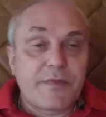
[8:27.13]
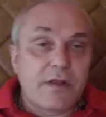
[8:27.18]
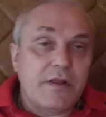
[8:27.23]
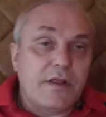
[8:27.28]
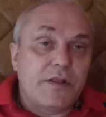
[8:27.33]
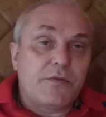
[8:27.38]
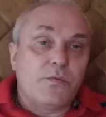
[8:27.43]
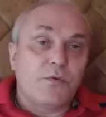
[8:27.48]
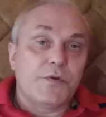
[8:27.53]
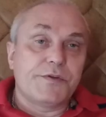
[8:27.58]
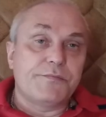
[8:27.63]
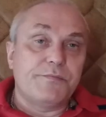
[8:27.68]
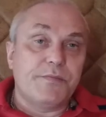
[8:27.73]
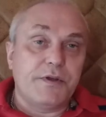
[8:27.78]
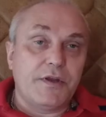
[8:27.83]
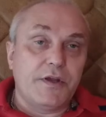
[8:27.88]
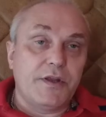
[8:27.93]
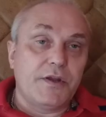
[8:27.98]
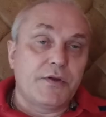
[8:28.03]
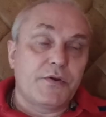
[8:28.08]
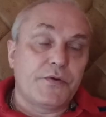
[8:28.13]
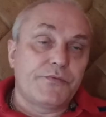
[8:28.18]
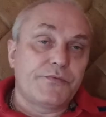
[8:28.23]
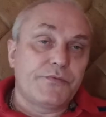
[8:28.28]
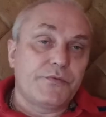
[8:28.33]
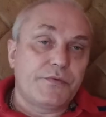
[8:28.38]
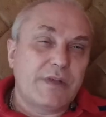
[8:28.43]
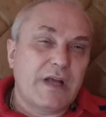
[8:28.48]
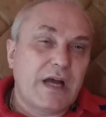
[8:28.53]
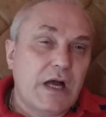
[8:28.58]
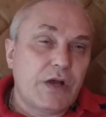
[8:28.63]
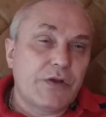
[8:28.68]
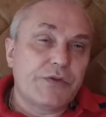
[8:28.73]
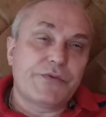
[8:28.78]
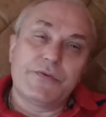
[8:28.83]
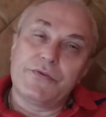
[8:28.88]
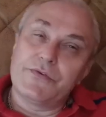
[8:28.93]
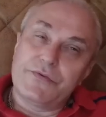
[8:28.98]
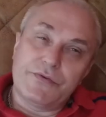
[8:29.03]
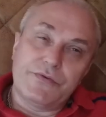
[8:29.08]
it was beginning of
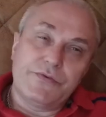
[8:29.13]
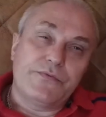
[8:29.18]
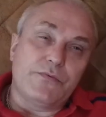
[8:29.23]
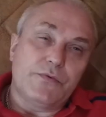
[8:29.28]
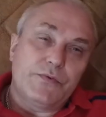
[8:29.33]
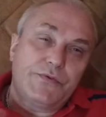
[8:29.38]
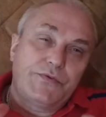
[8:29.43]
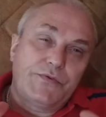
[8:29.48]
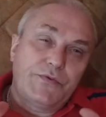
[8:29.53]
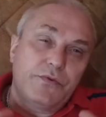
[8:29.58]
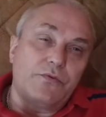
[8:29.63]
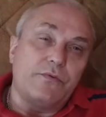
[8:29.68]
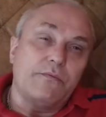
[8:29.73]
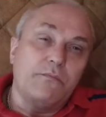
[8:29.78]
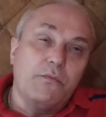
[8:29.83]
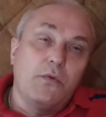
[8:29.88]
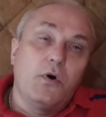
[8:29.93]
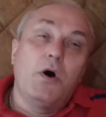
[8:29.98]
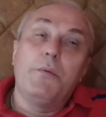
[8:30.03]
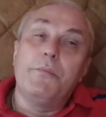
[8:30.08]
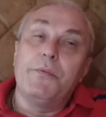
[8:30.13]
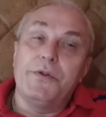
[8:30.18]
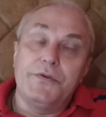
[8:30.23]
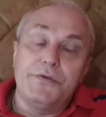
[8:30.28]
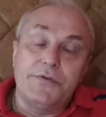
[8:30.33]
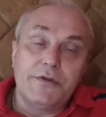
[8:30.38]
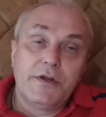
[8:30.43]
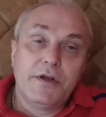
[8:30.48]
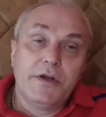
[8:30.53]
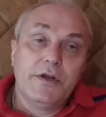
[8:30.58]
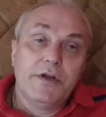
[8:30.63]
2000s, and it was a certain moment